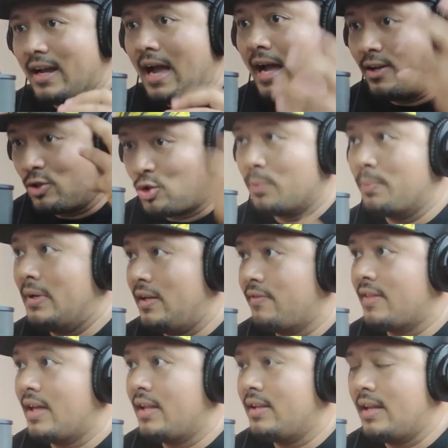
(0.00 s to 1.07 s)
I also believe
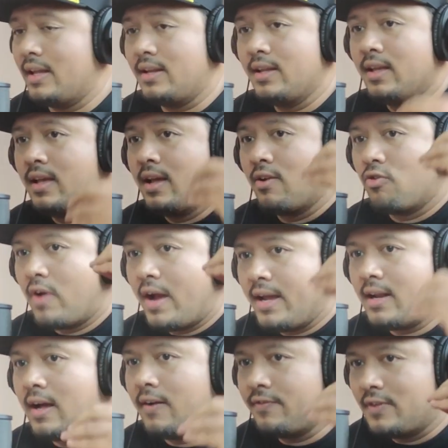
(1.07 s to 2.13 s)
that right
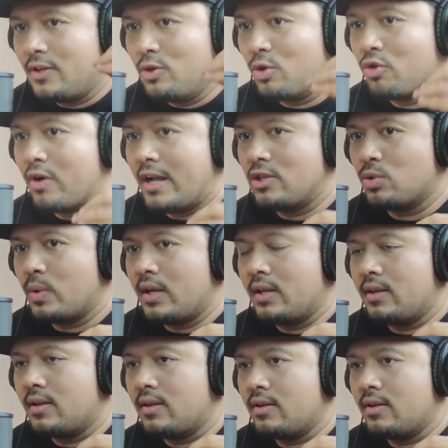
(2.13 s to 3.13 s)
after you graduate,